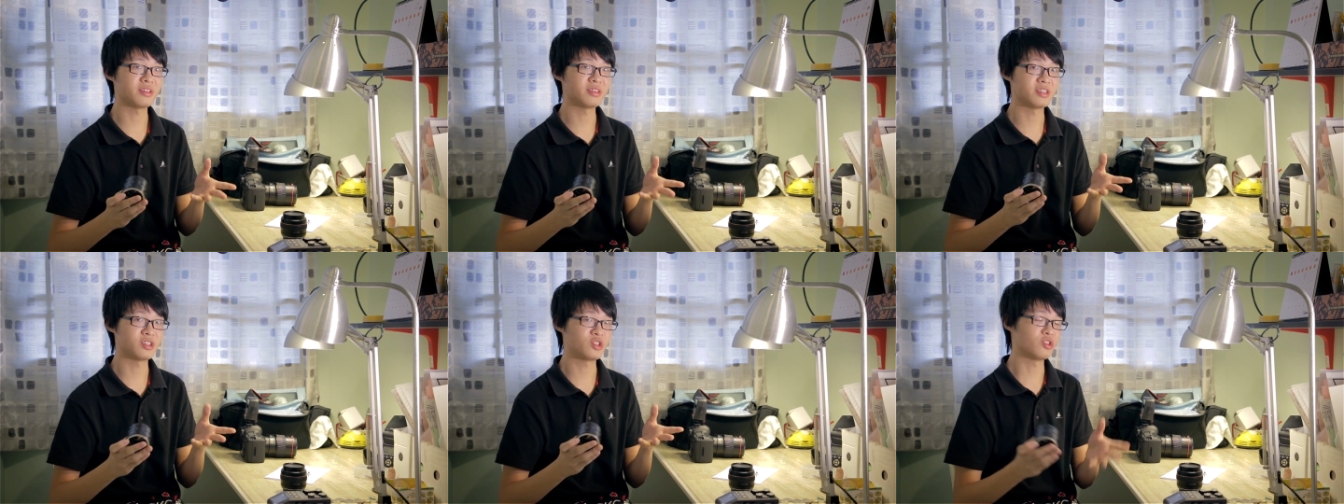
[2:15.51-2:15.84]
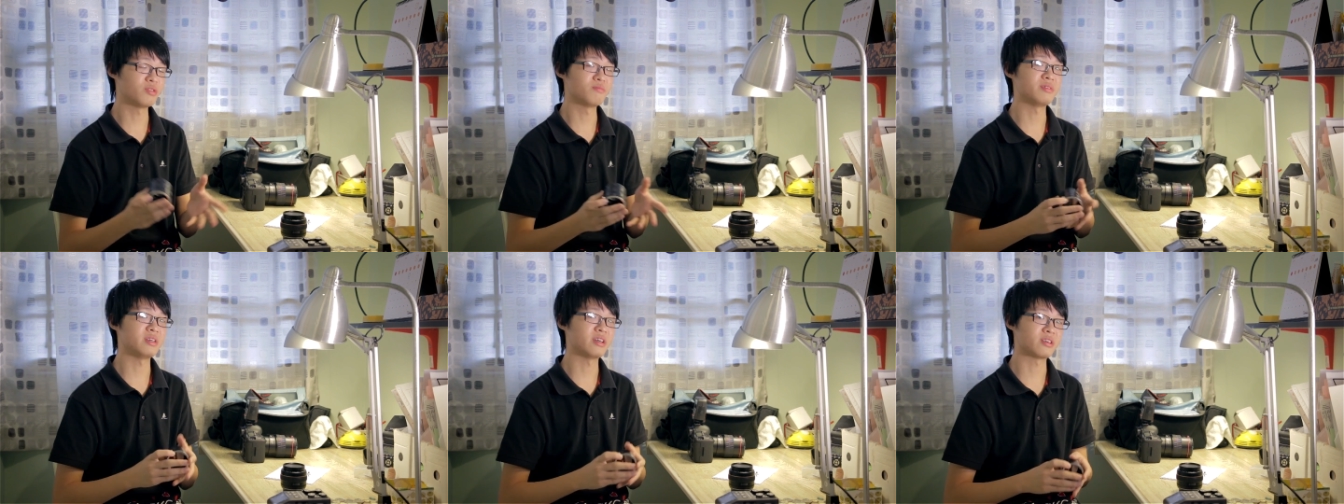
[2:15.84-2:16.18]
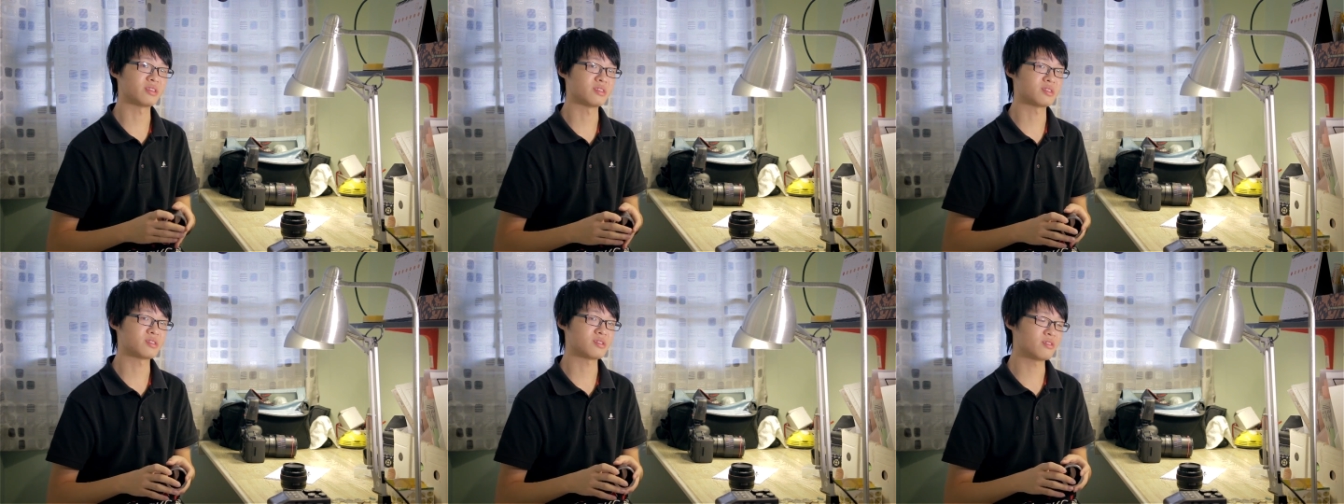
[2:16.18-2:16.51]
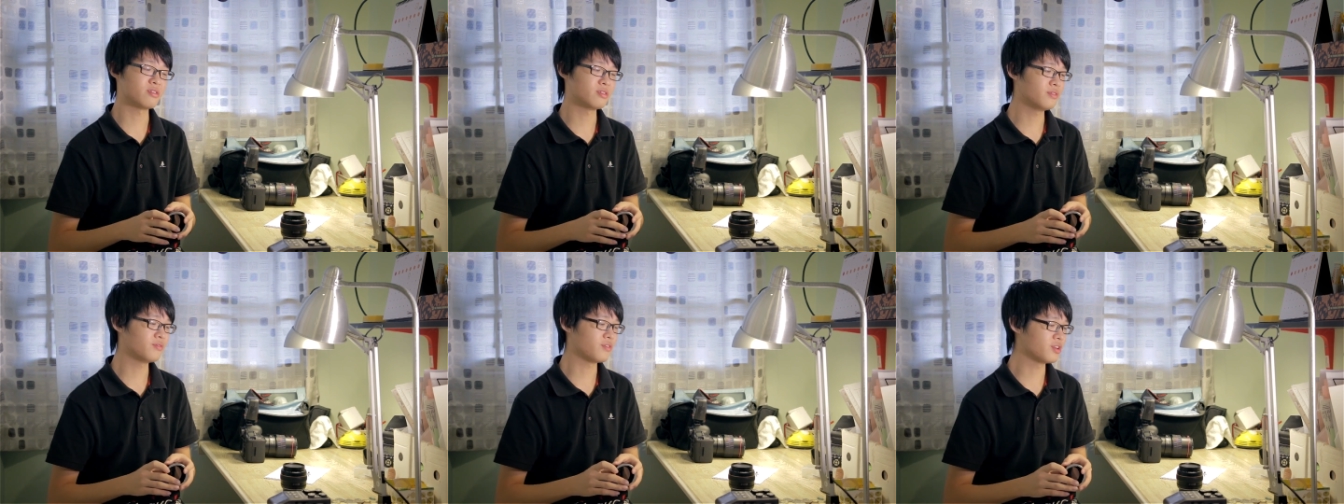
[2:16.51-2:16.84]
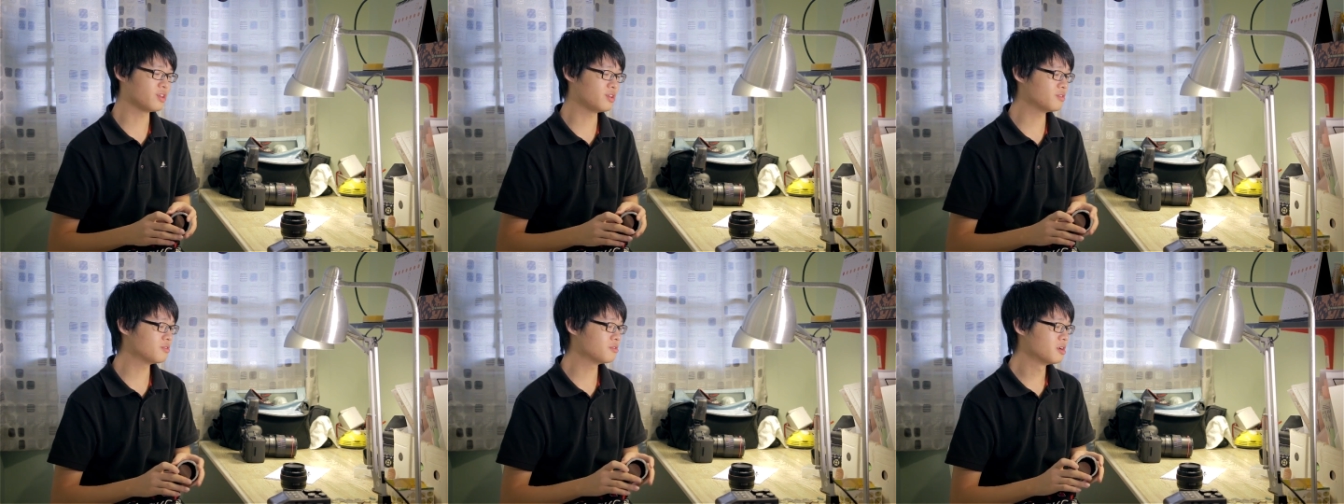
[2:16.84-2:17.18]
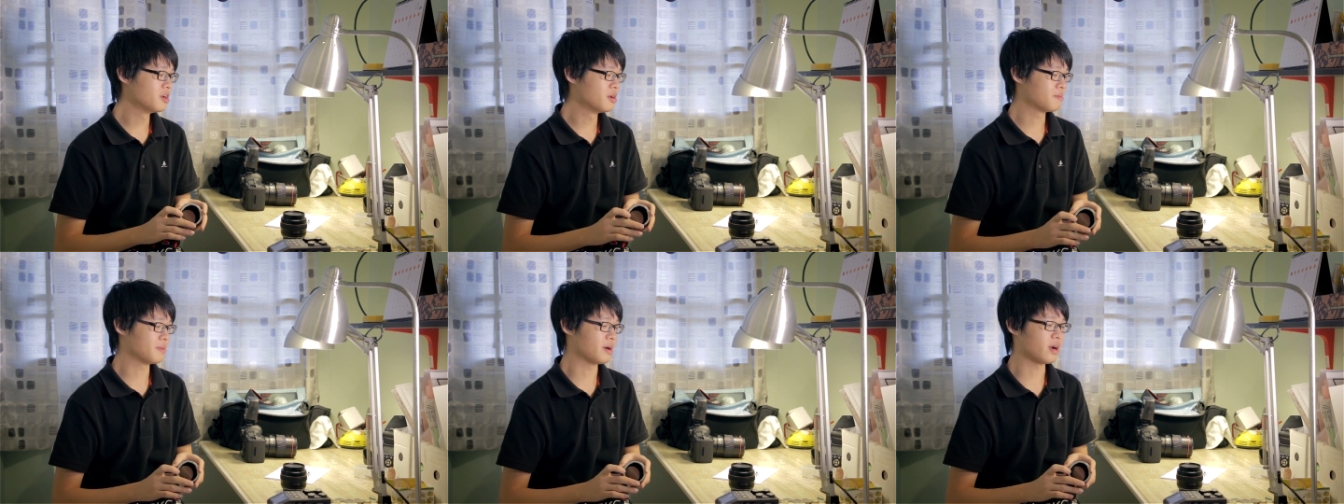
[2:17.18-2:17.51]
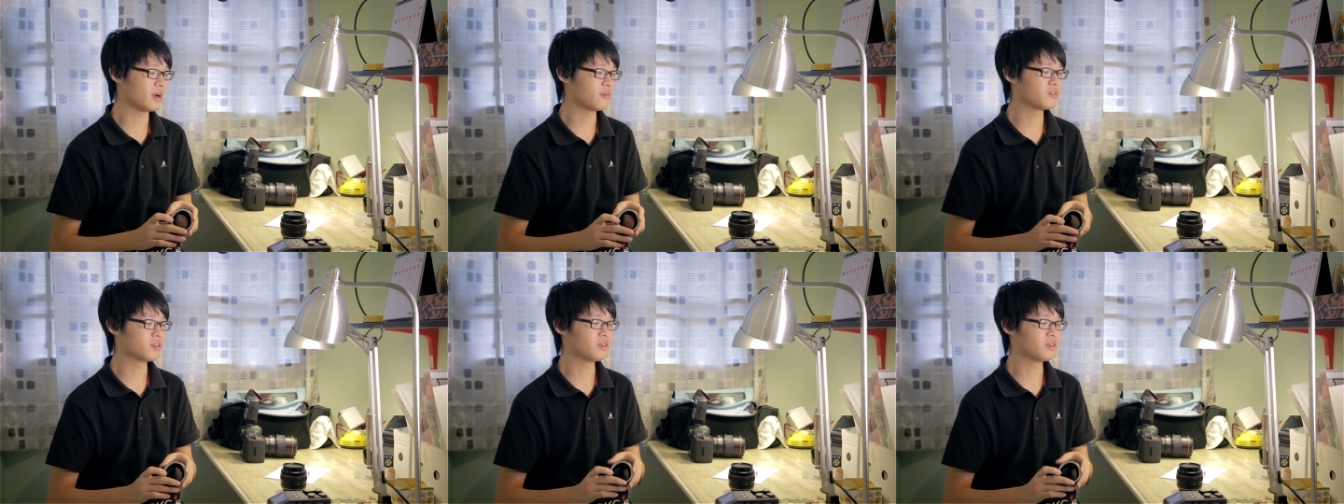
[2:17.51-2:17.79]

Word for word: This shouldn't be a concern for you, but however,